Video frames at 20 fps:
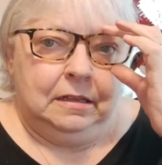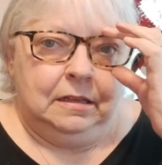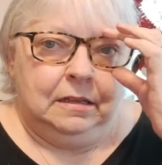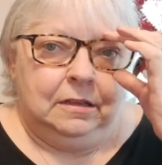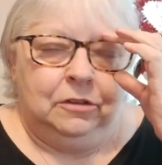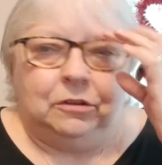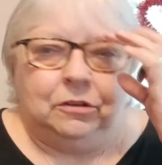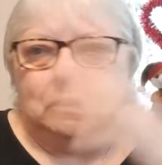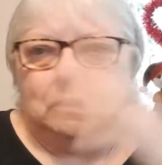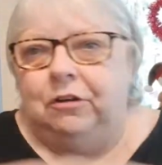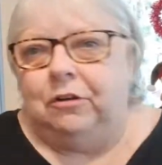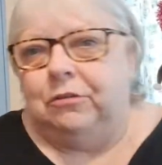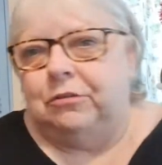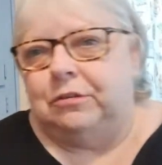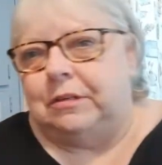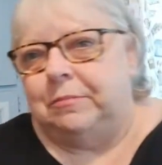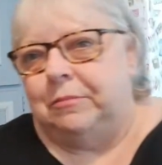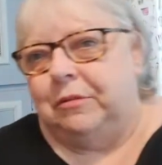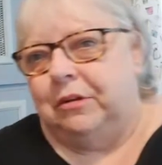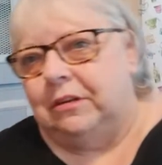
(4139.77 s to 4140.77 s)
You can go
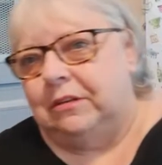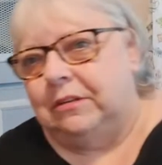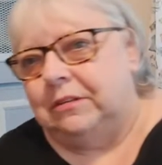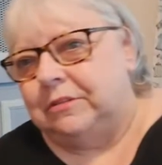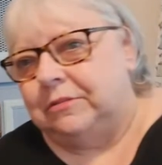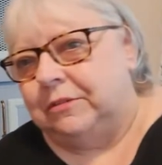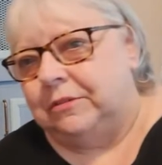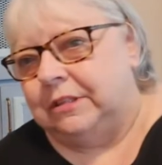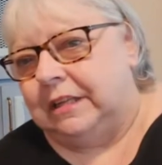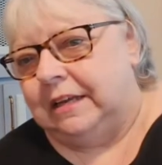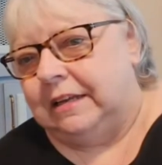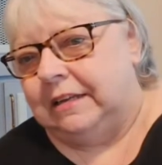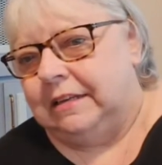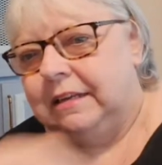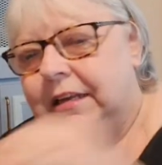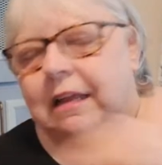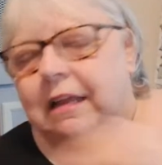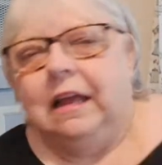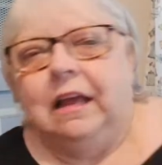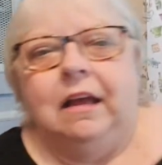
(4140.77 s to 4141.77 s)
somewhere else for that.
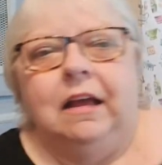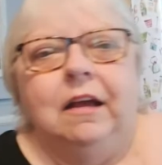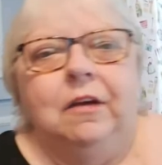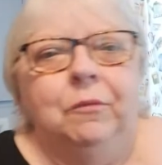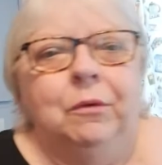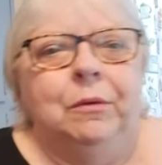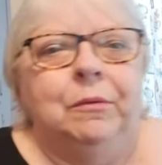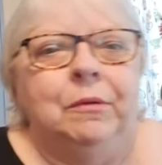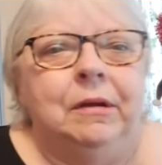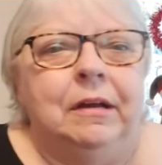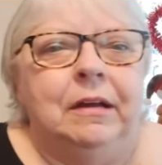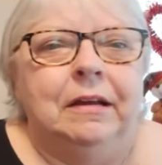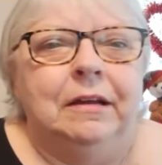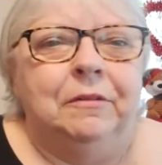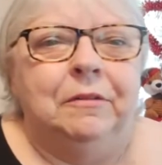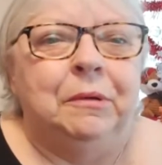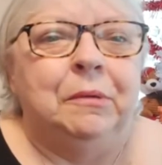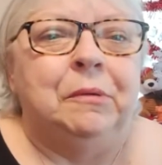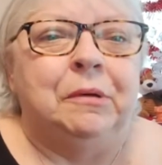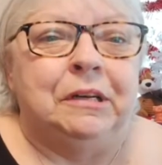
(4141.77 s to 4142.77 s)
We wa-
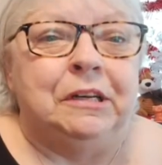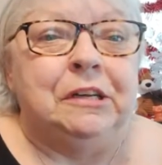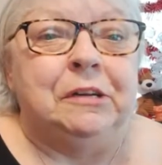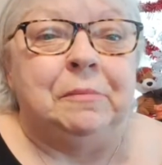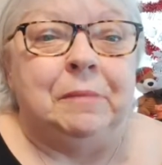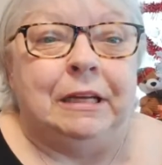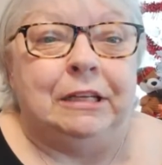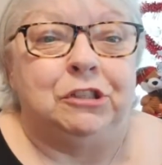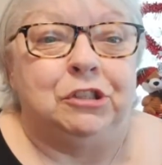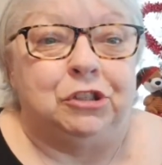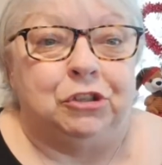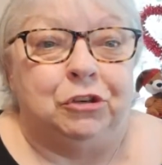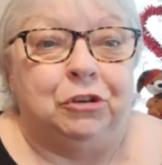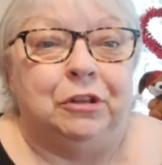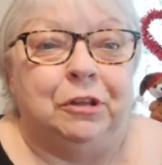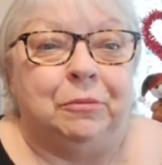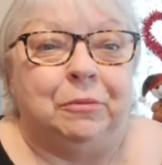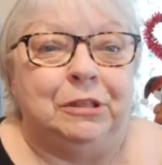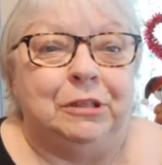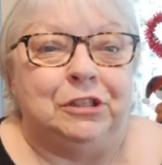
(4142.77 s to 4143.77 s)
we wanted to make sure
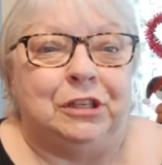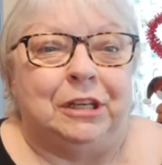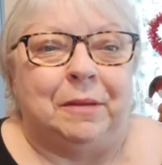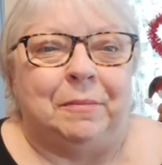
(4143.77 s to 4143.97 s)
that we yeah. should